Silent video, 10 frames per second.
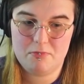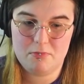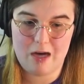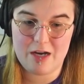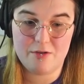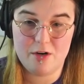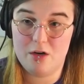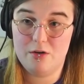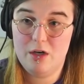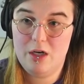I don't
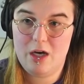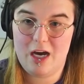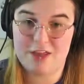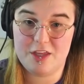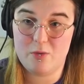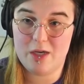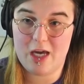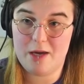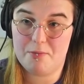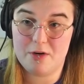know. I think we
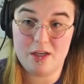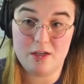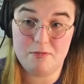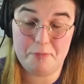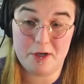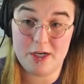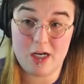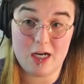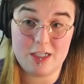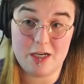came pretty pretty
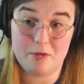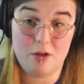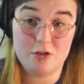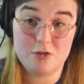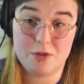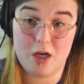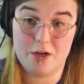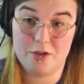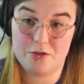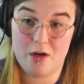goddamn close with
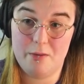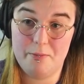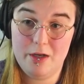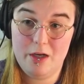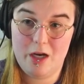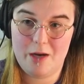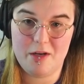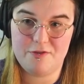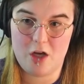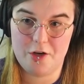Donald Trump. I mean,
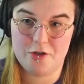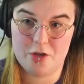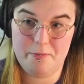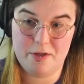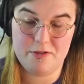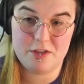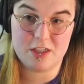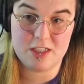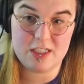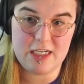if Donald Trump had
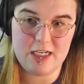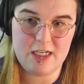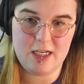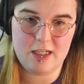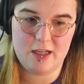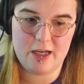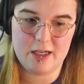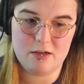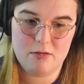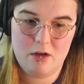succeeded in
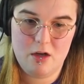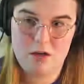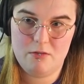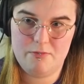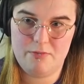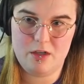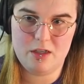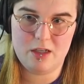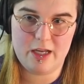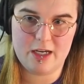like
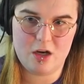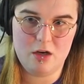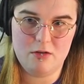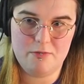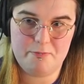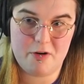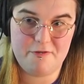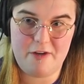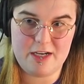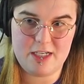in like
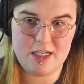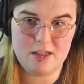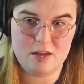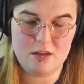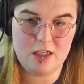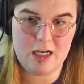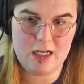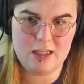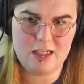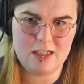preventing the
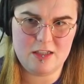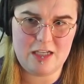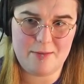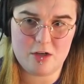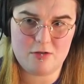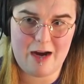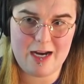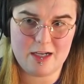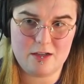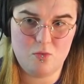the
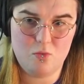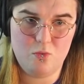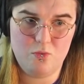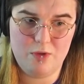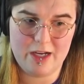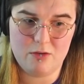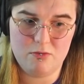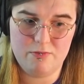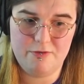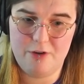democratic like
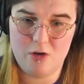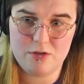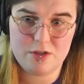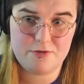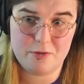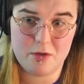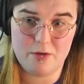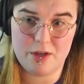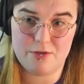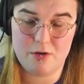vote from
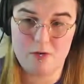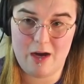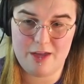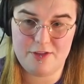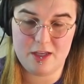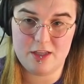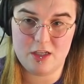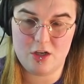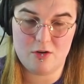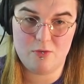going through, I think
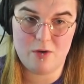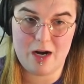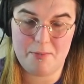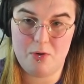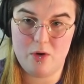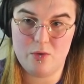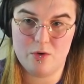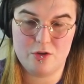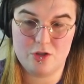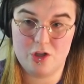that you're we're at a point where
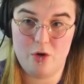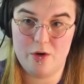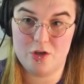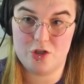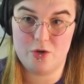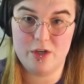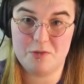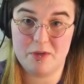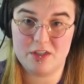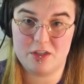there's no other choice
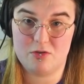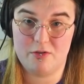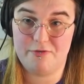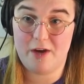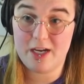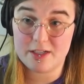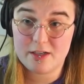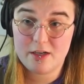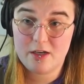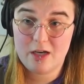but to sort of fight.
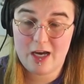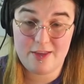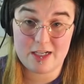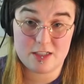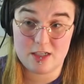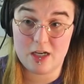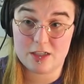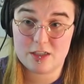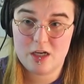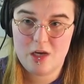And that
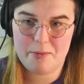sucks.